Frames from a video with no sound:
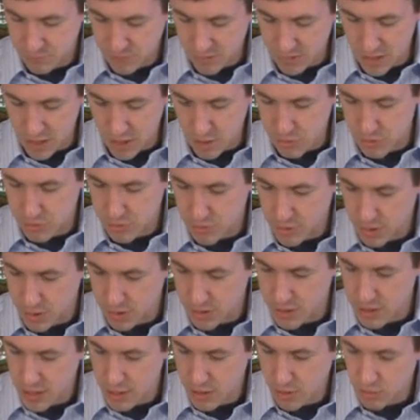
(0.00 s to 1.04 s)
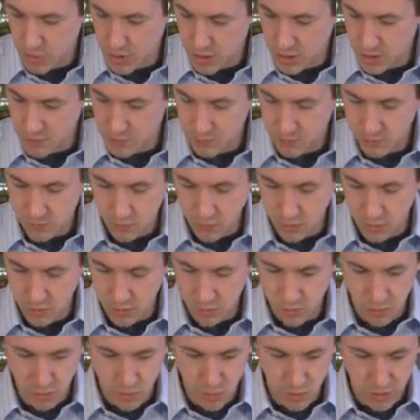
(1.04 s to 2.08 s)
Now with our gaiwan, we
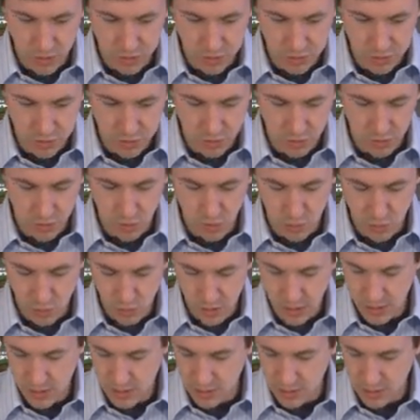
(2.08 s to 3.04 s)
do want to